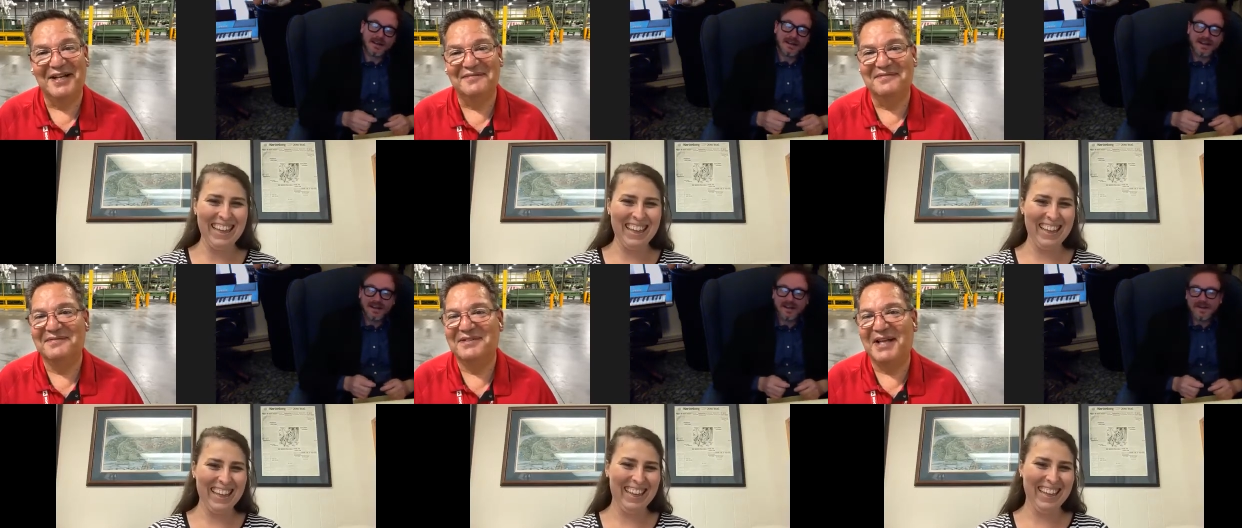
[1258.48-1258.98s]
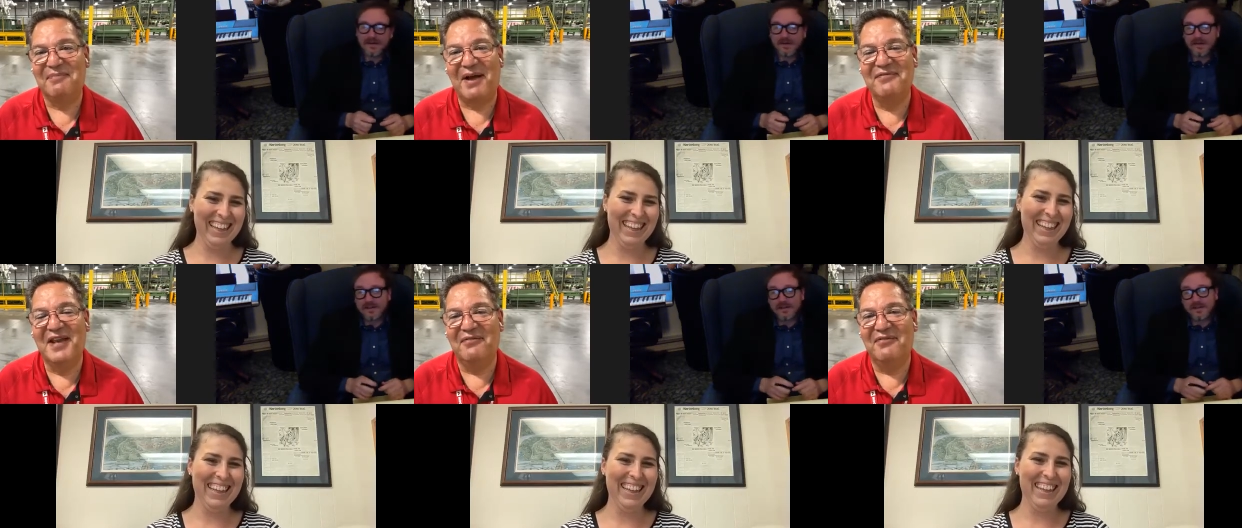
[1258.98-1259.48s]
Speaker 1: yeah, Yep,
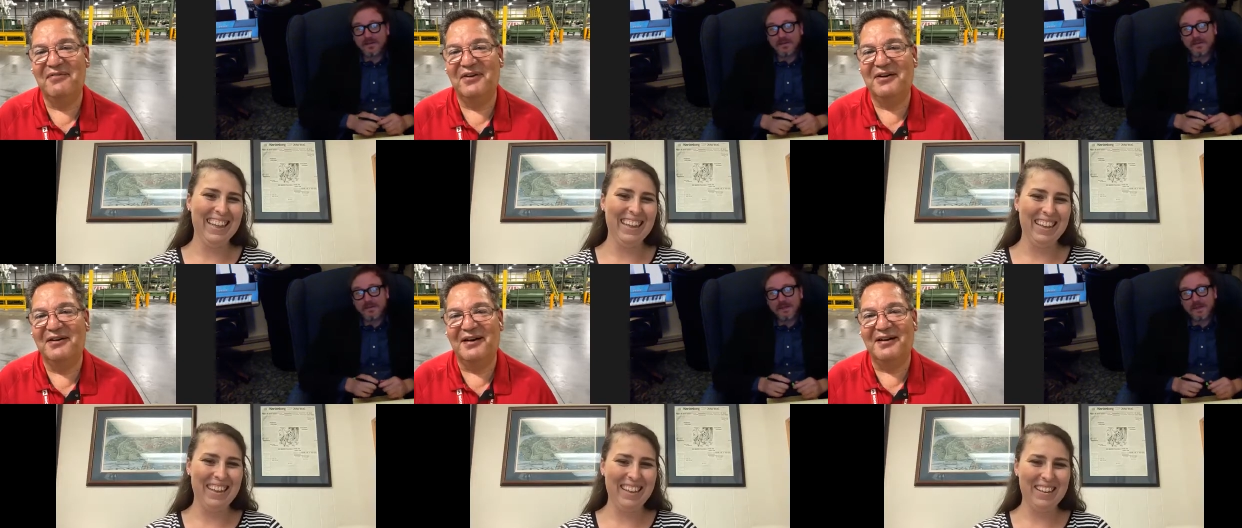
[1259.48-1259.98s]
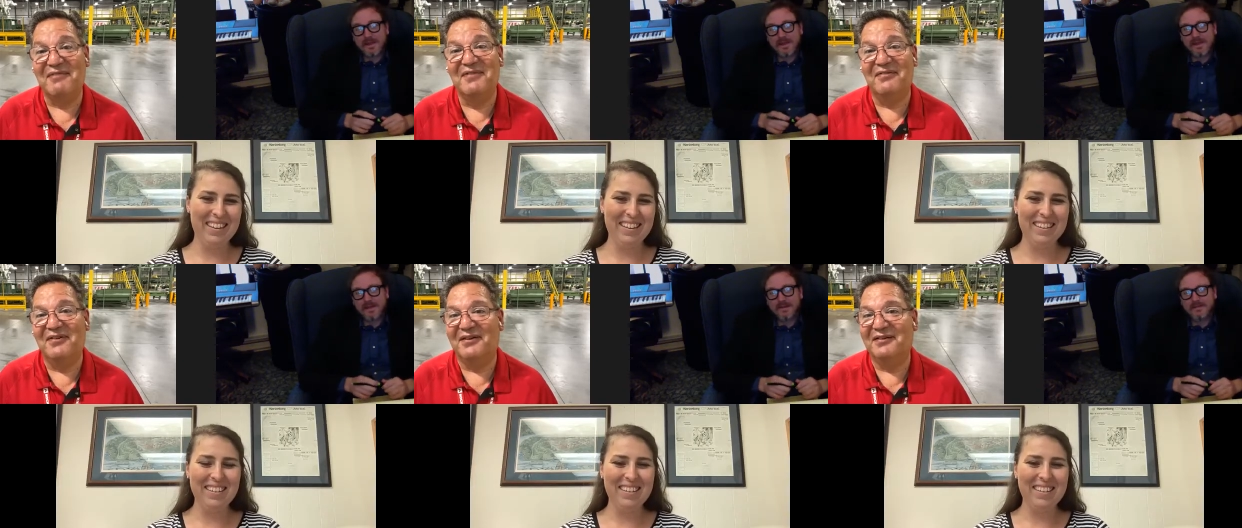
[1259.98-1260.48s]
I've never I've
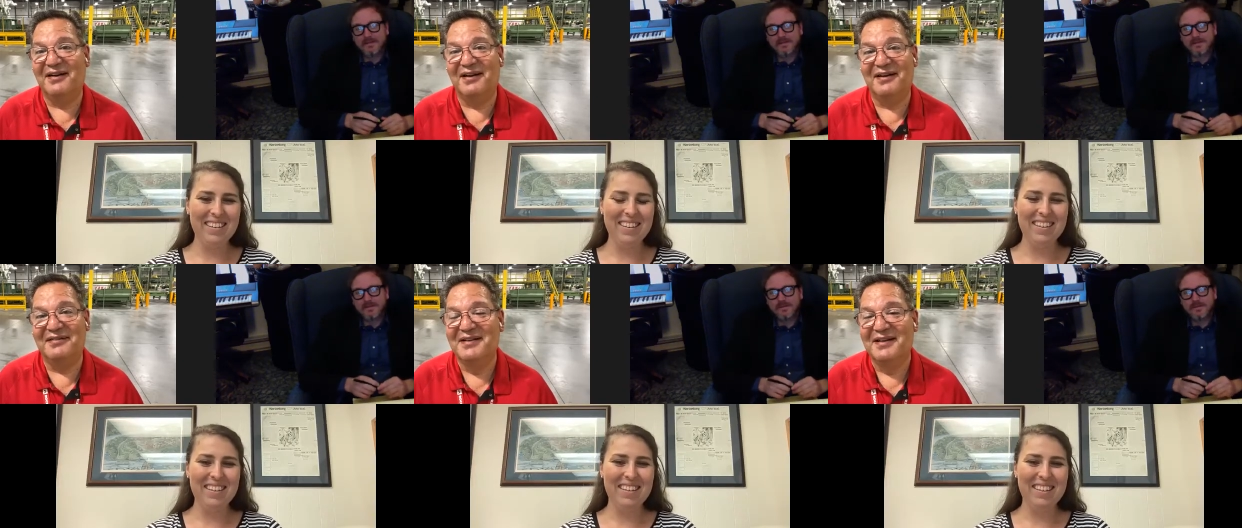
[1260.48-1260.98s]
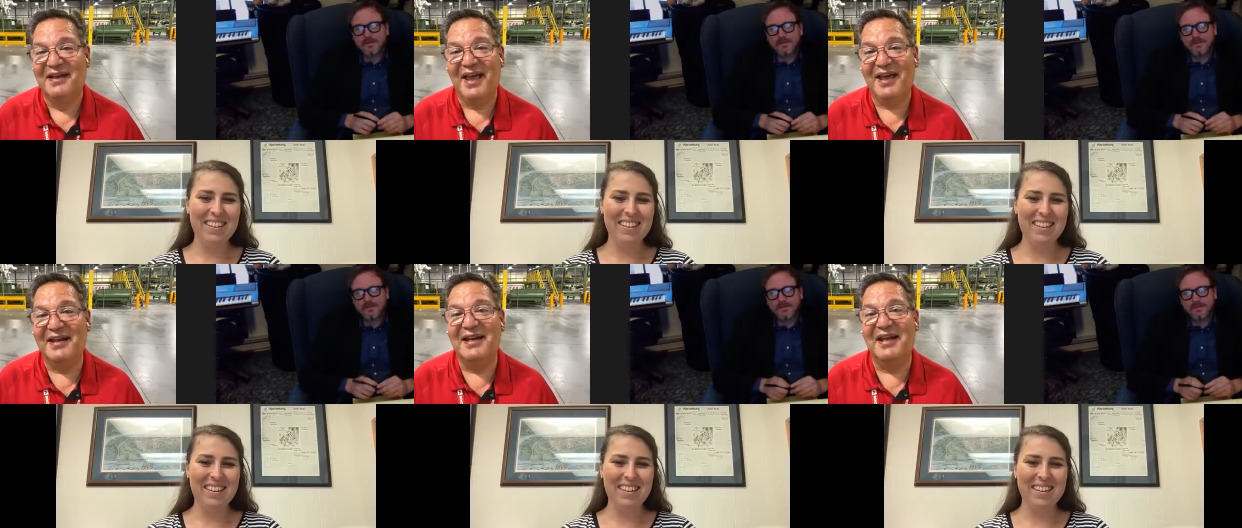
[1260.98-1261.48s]
never uh,
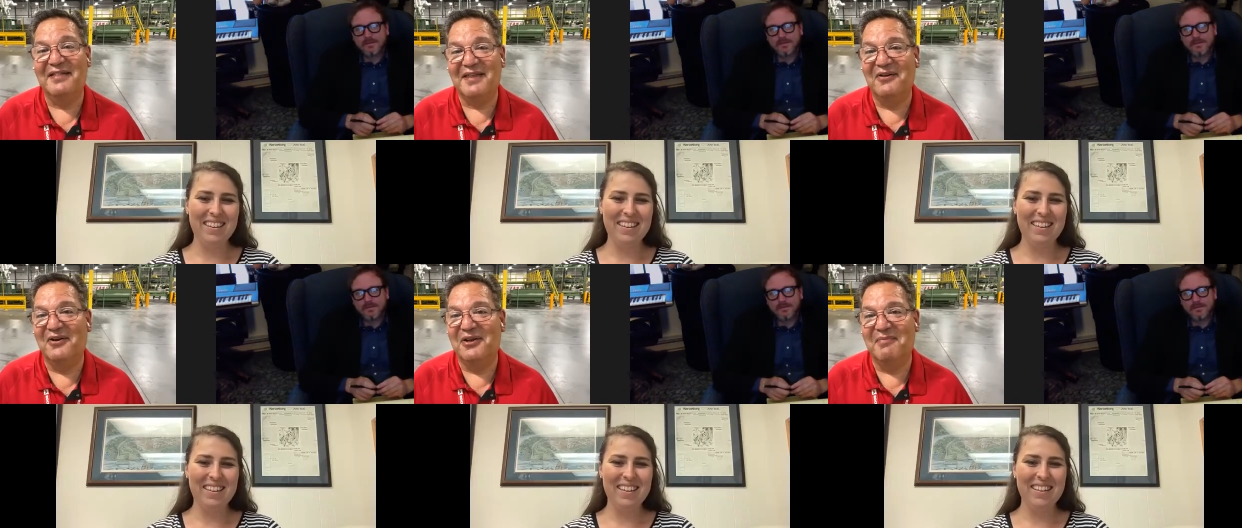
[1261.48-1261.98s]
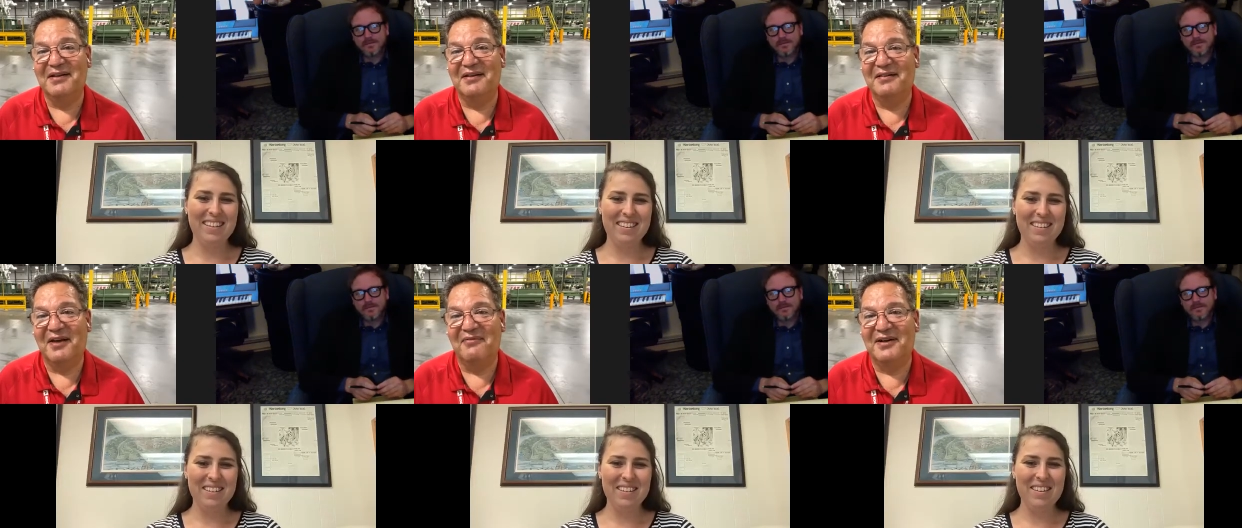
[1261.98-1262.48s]
had anything on the menu
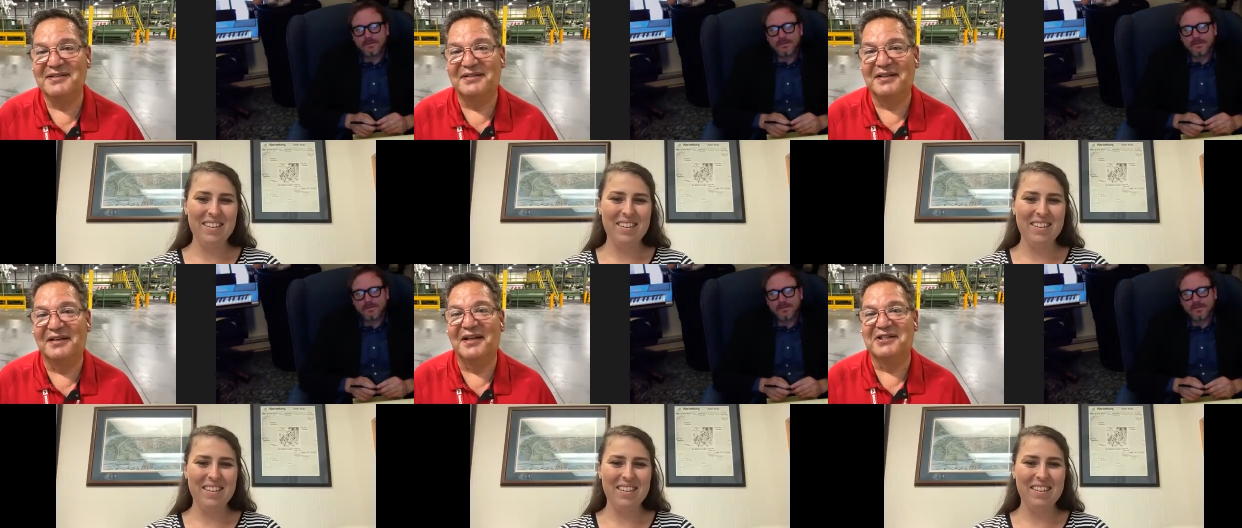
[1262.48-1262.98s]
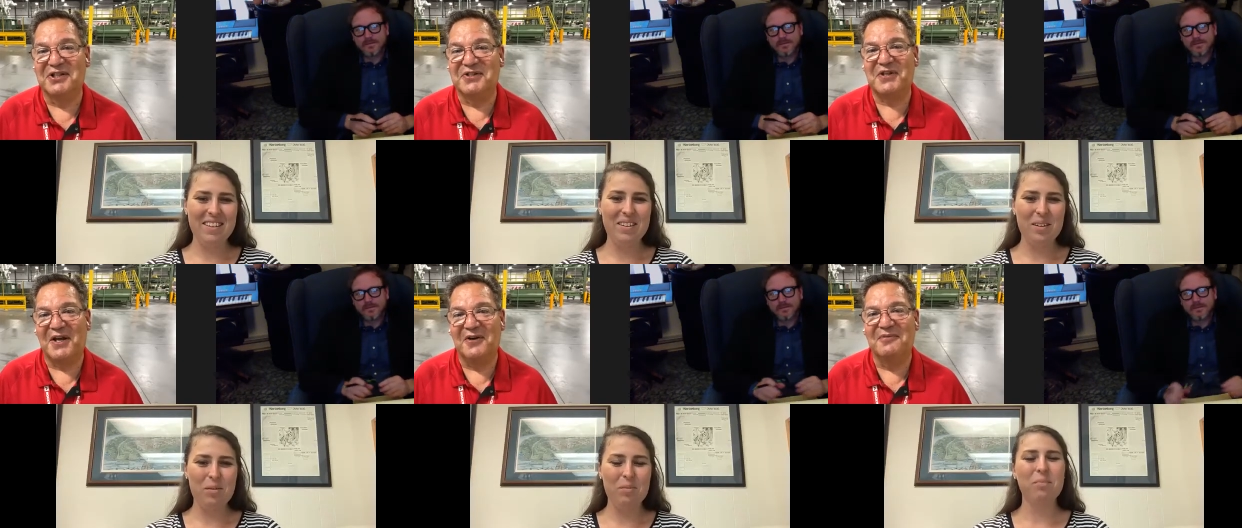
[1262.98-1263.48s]
that wasn't delicious.
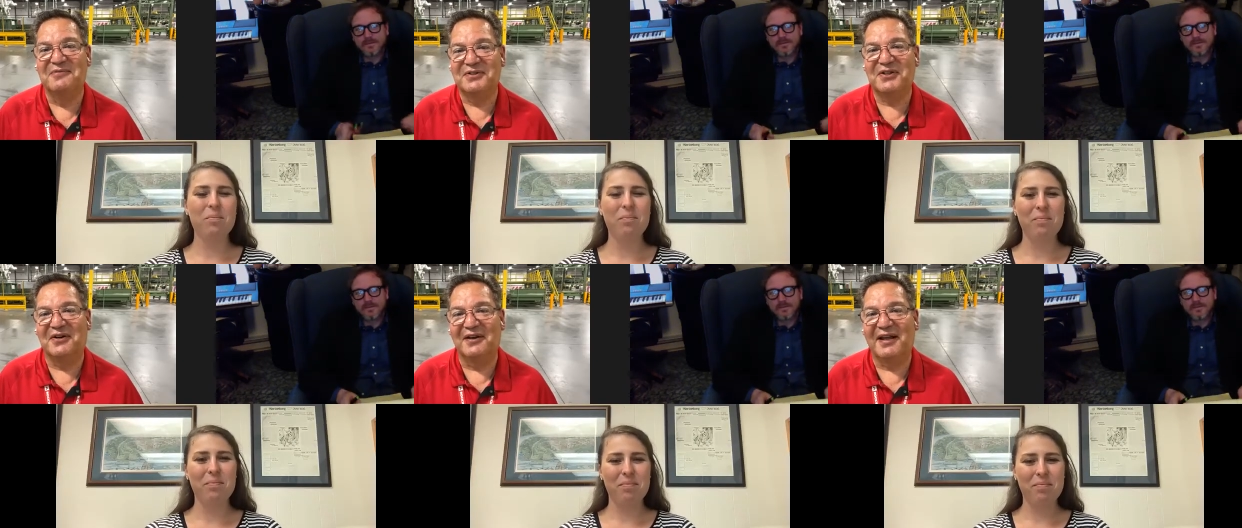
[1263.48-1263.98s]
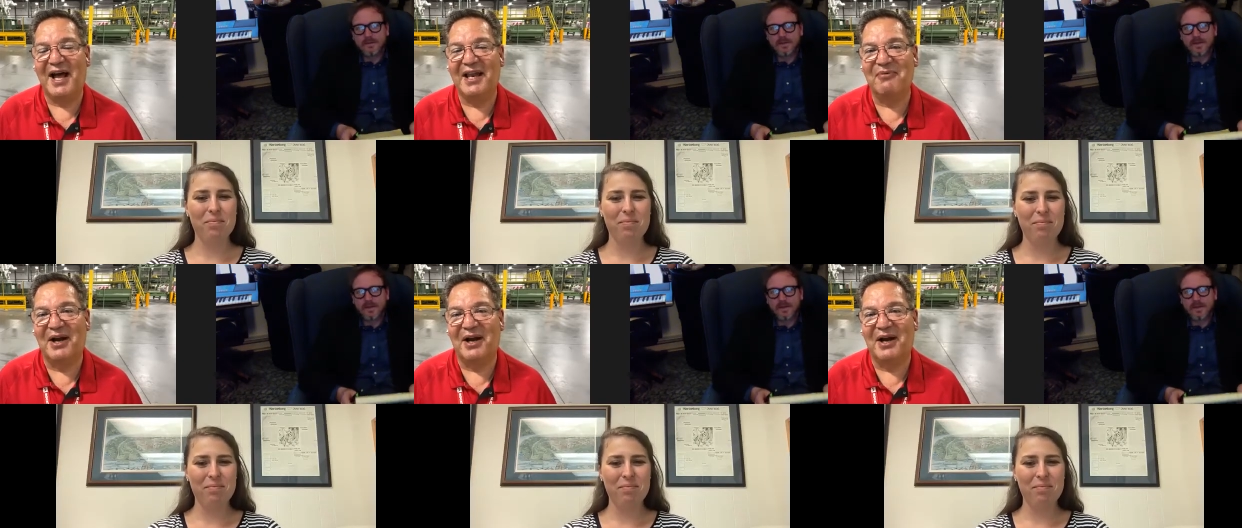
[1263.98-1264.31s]
So certainly highly